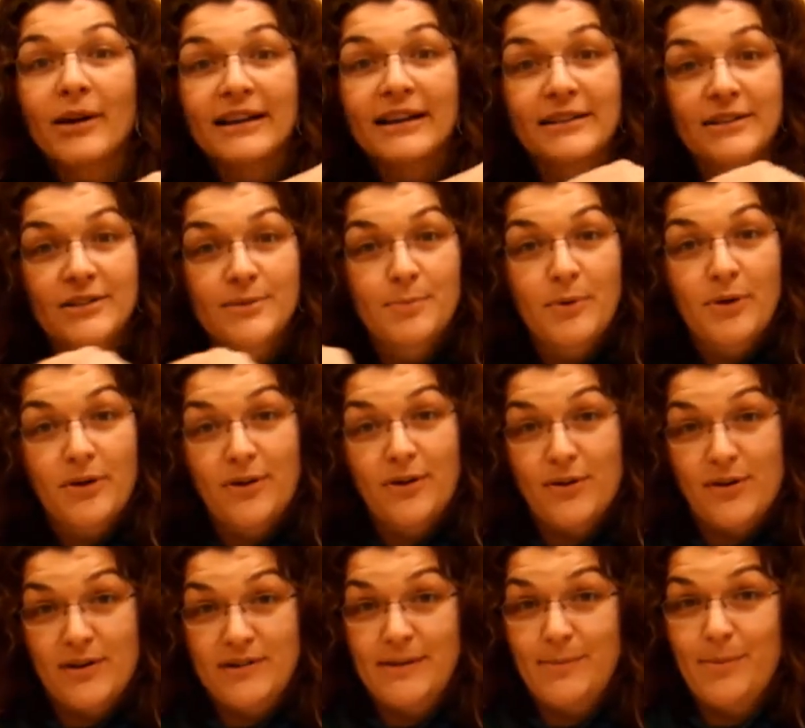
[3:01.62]
about I just put it
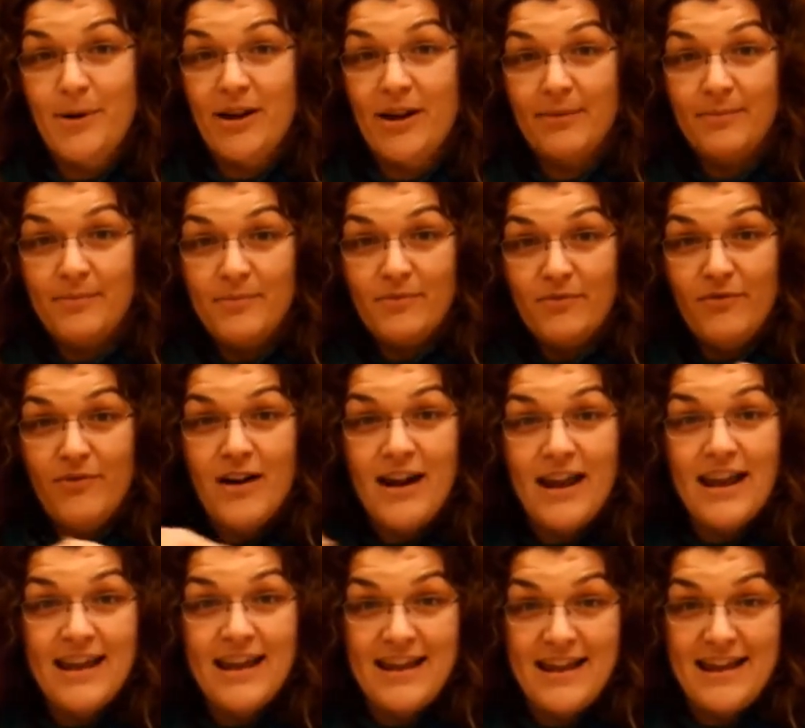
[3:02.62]
across the bottom,
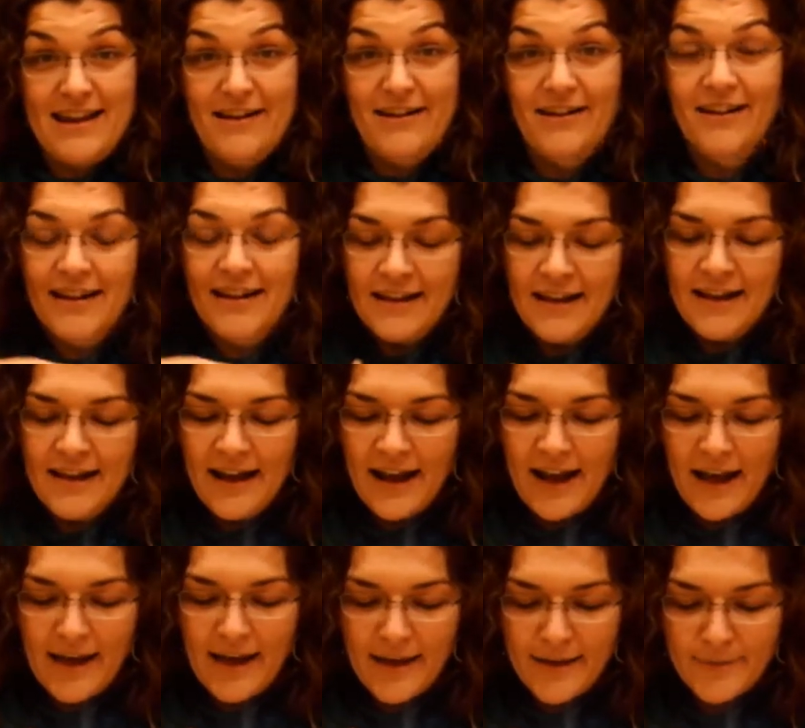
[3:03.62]
right here.
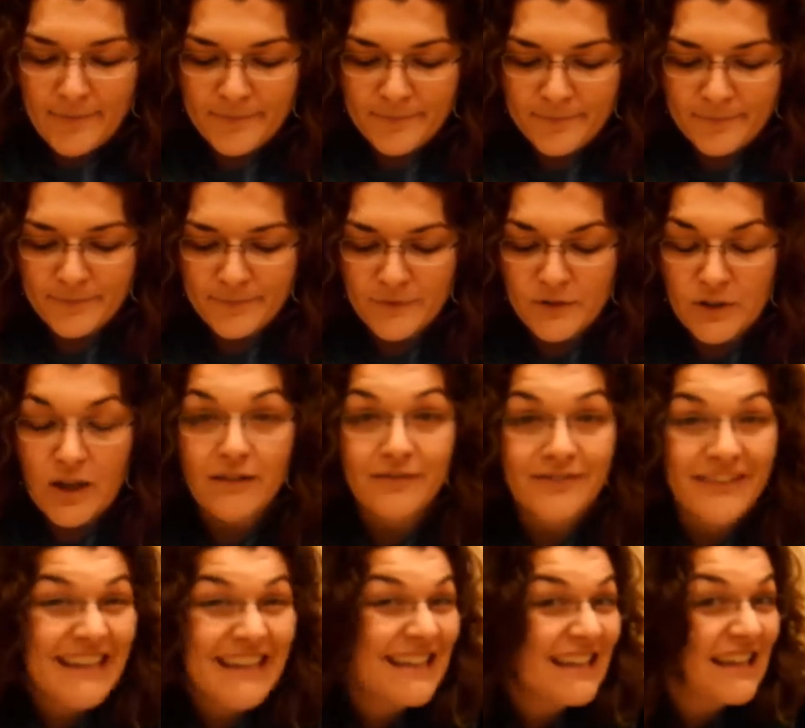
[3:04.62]

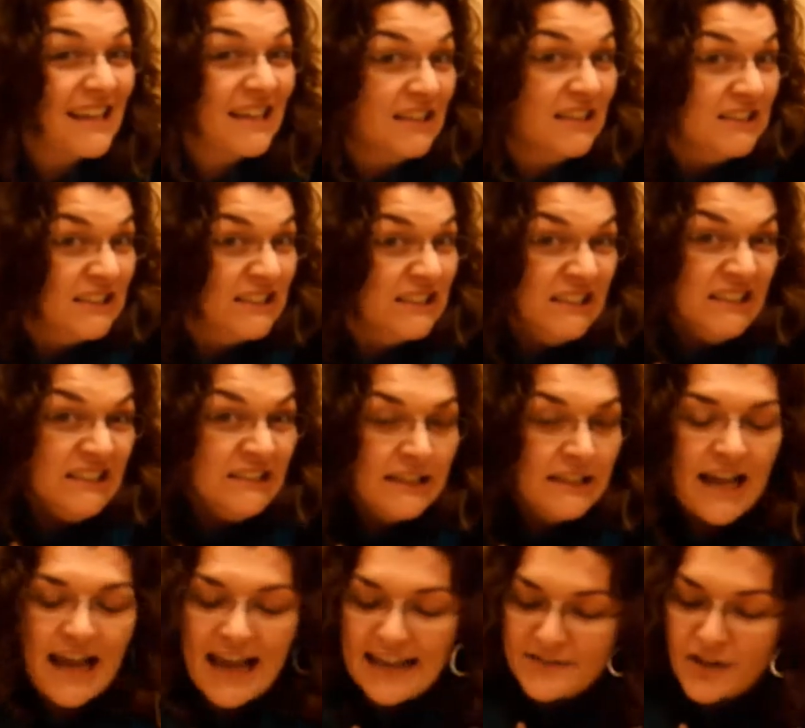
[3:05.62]
Solvig
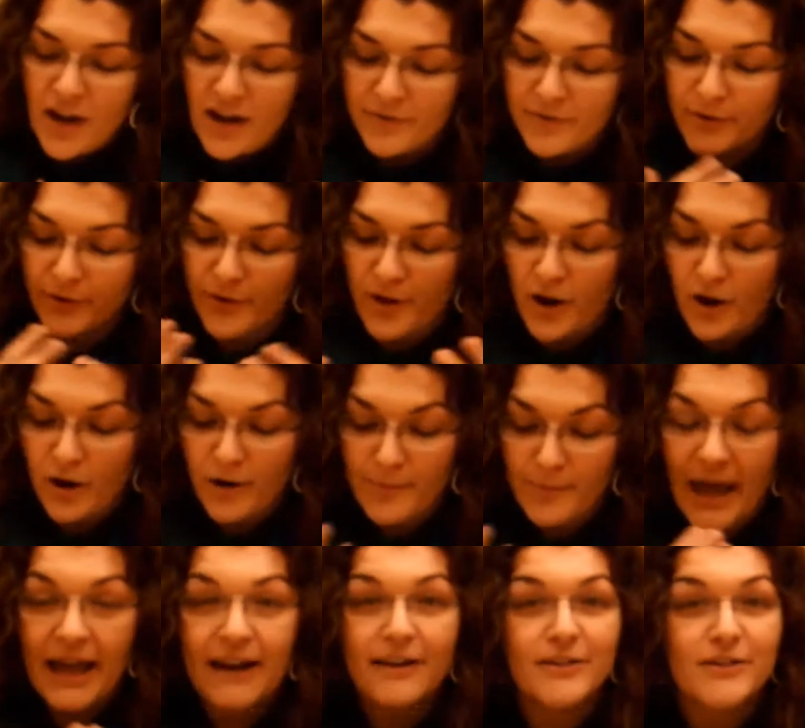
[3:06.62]
has offered her
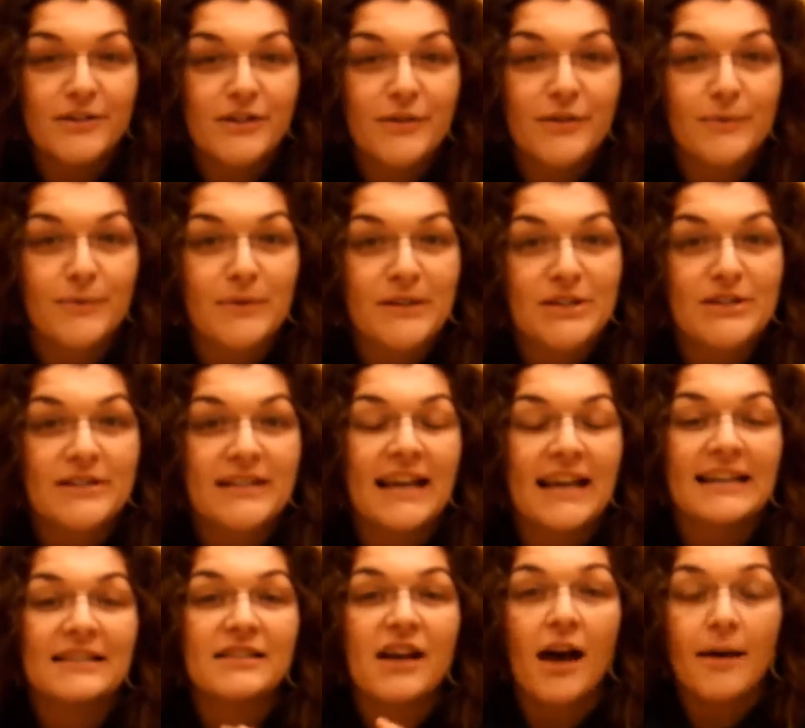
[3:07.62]
pattern too, which is
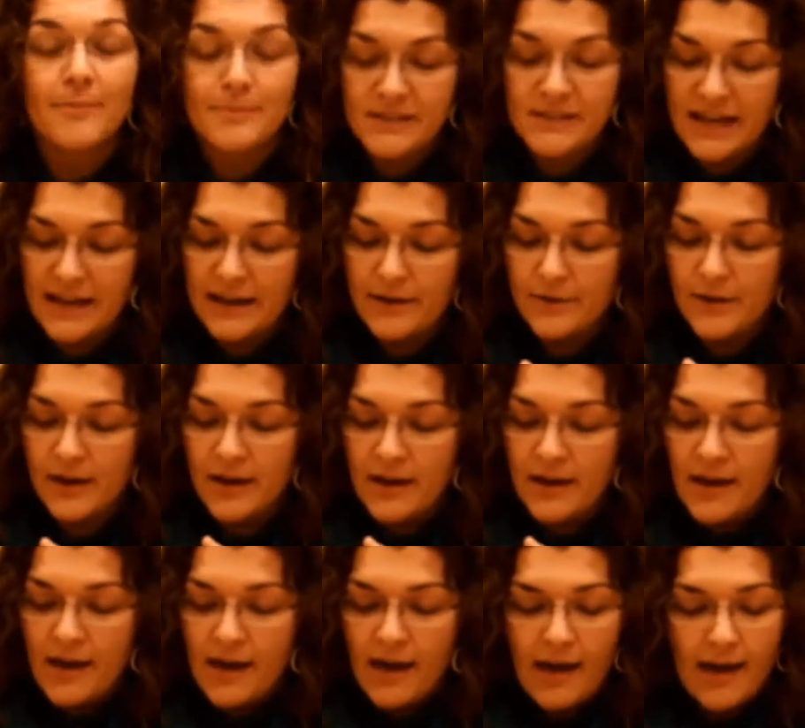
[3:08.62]
a top-down
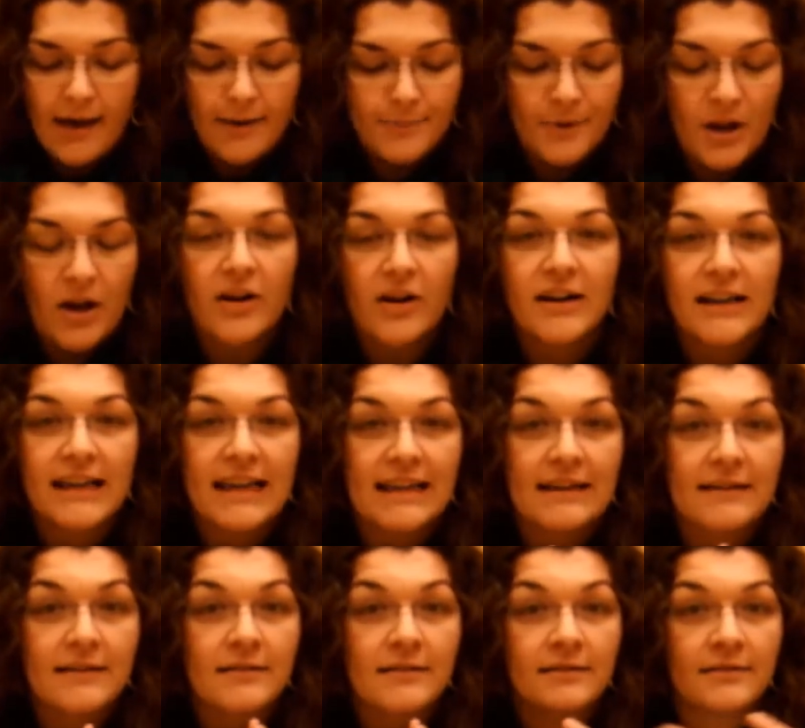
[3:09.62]

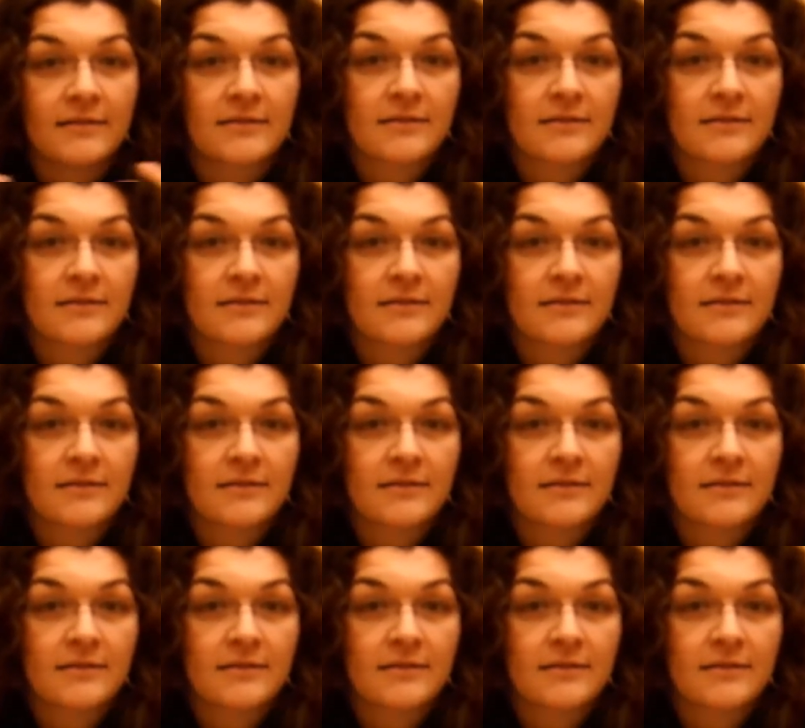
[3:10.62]
cardigan